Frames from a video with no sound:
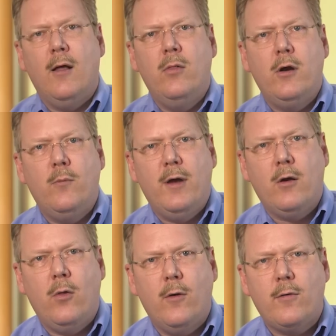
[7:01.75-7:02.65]
little bit
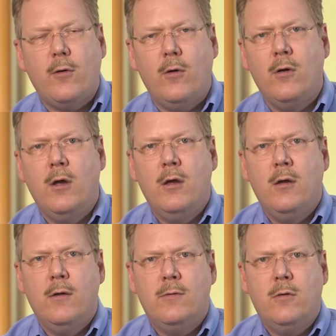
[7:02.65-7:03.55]
closer
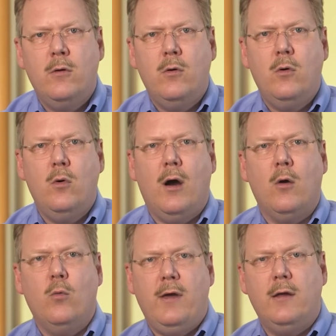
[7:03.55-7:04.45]
to a
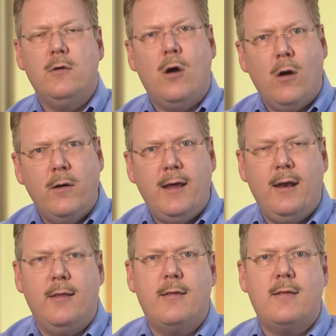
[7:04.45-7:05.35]

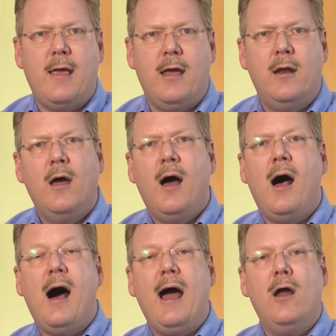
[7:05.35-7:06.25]
reincarnated state
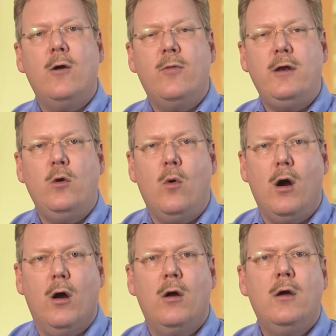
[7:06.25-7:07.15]
higher than you
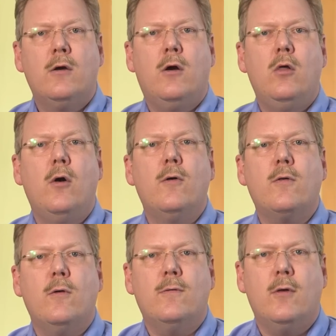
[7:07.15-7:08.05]
are,
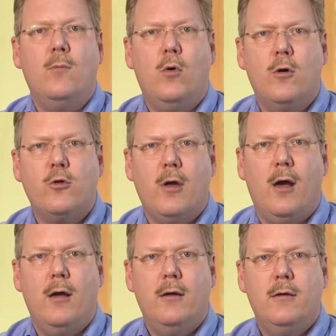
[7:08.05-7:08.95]
closer to moksha.
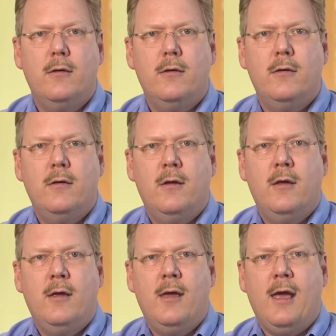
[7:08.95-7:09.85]

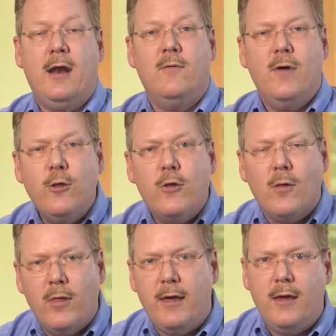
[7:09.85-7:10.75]
And
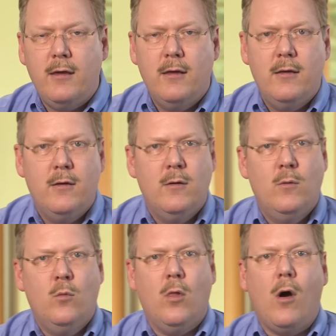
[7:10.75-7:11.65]
eventually,
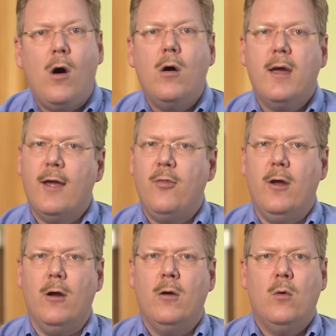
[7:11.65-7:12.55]
we'll all get
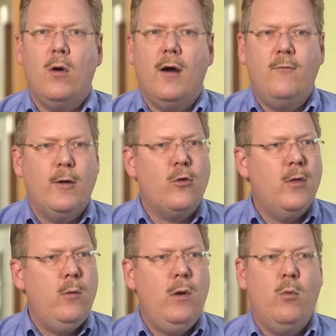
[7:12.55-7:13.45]
there.
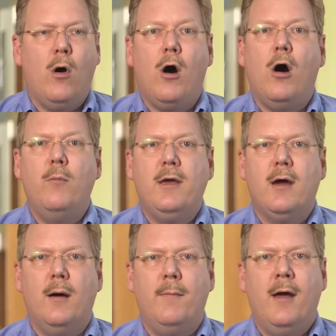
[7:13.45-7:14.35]
Eventually, we will all
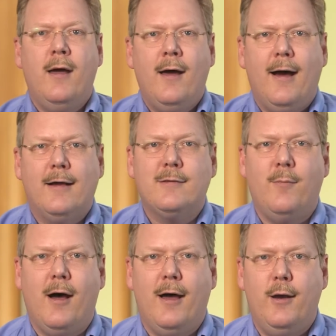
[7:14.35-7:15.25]
become
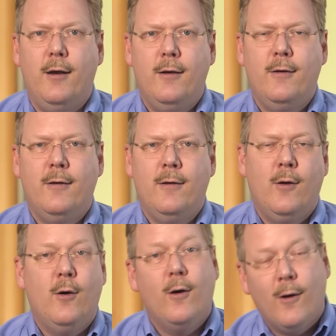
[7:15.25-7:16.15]
Atman,
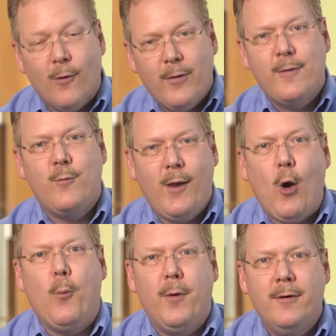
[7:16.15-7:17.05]
or at least we
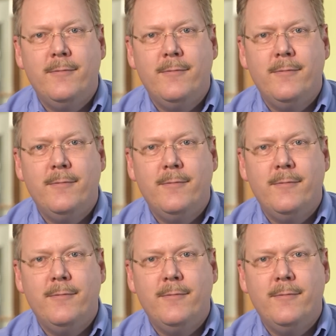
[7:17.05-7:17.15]
hope.